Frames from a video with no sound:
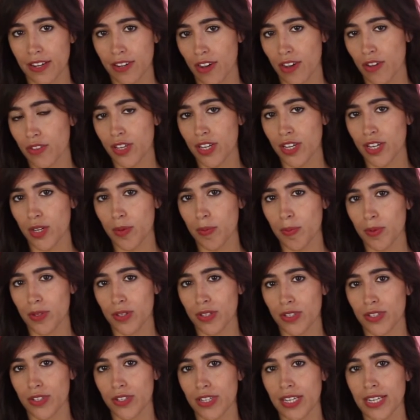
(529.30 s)
Crowdcube,
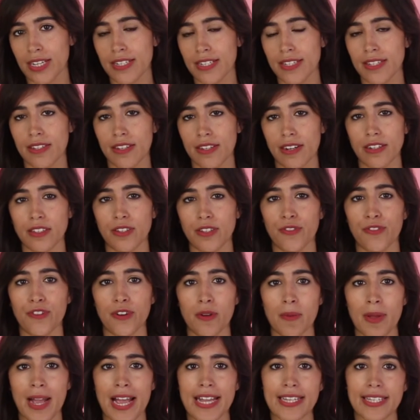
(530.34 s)
you can start
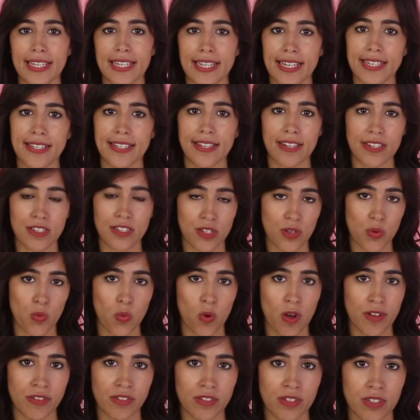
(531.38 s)
from as little as you
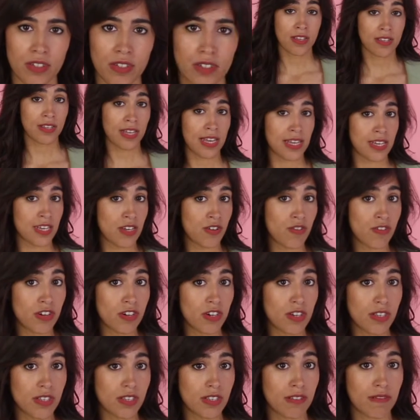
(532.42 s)
want. 10
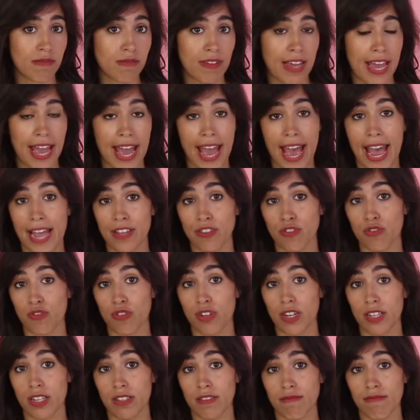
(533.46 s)
euros,
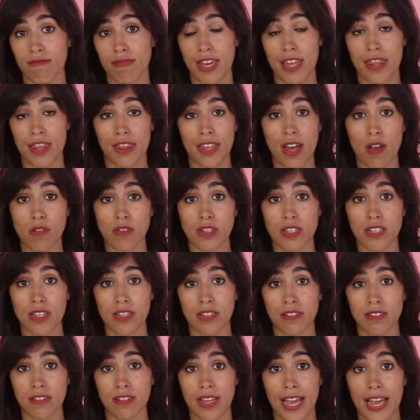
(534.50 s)
100,
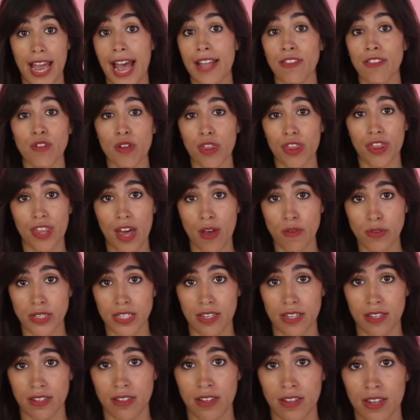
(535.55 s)
1,000,
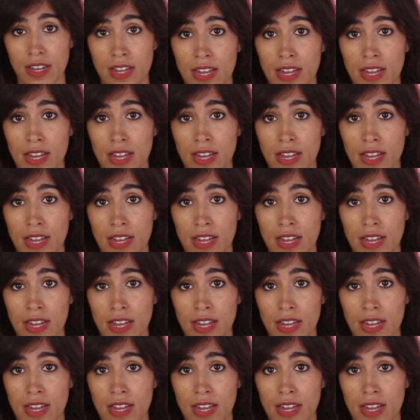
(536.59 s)
100,000.